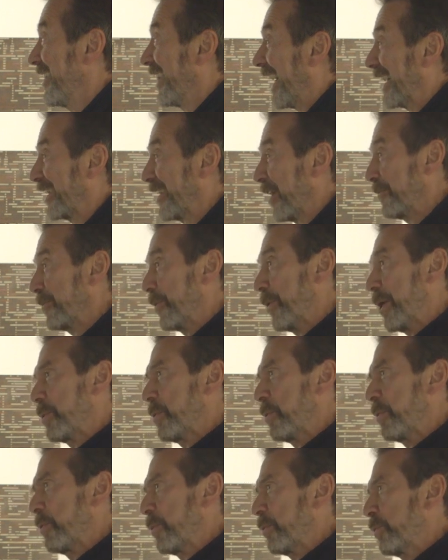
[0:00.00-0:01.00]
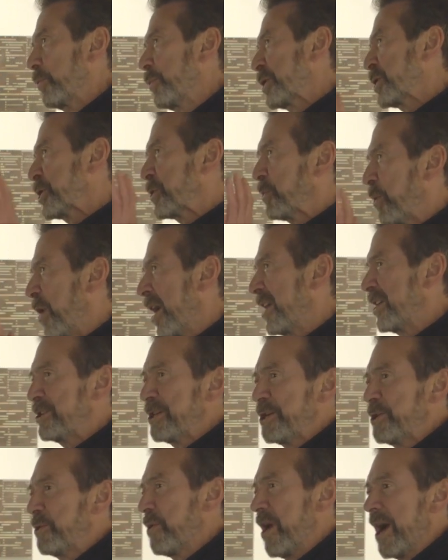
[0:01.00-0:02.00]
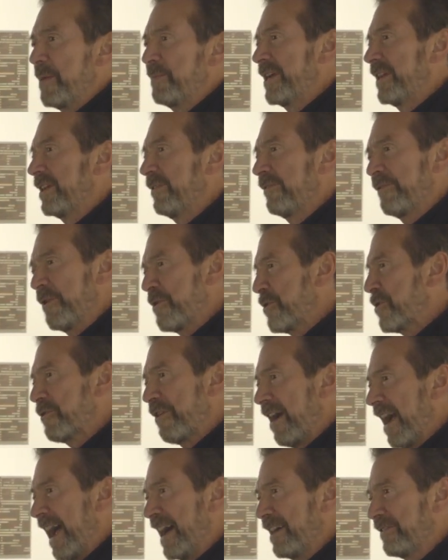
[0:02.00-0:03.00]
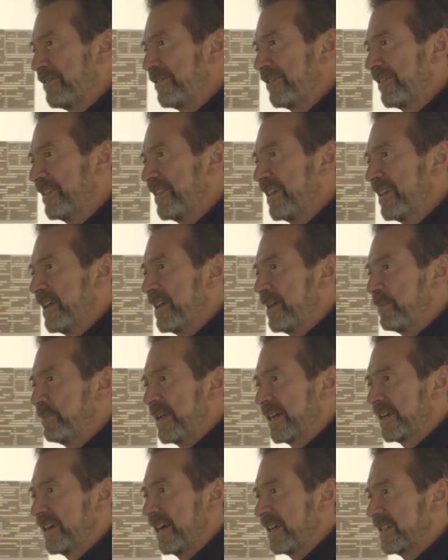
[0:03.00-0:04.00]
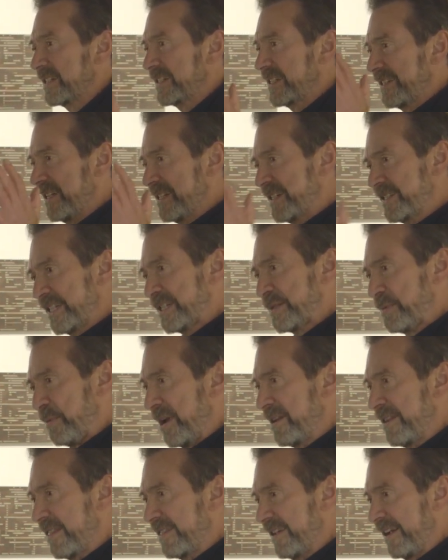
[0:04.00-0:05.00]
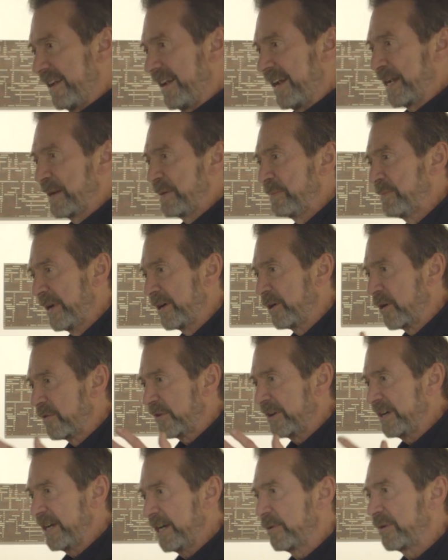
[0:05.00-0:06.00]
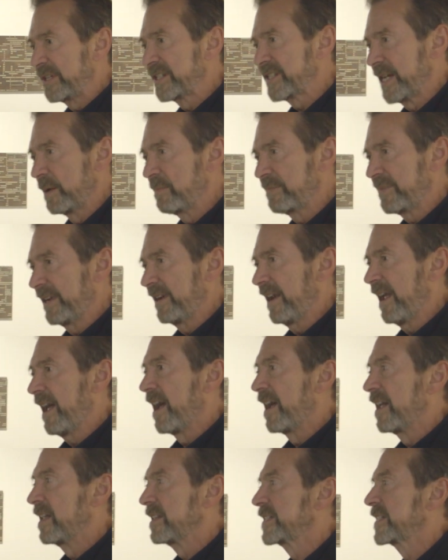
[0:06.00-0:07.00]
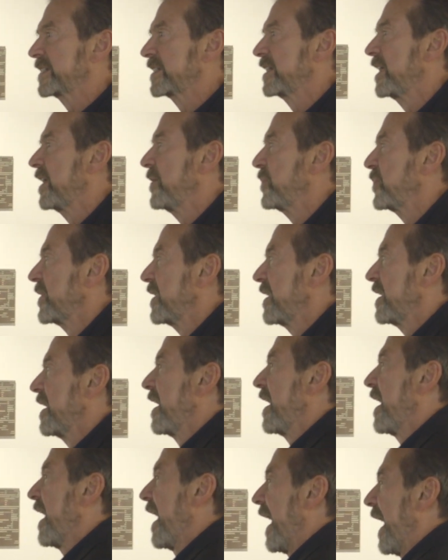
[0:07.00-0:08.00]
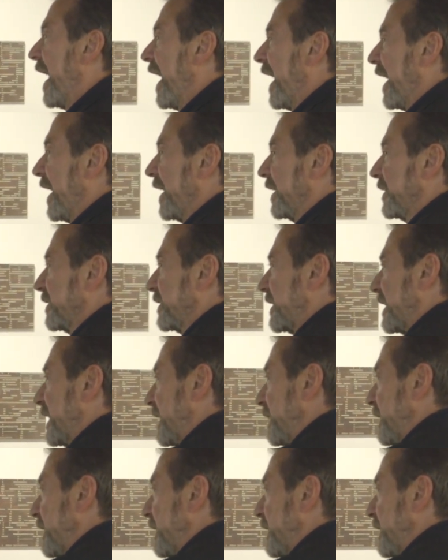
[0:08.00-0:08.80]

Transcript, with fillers: like, uh, well, which one do you want me to photograph? Because this is one thing, but over here is something else. And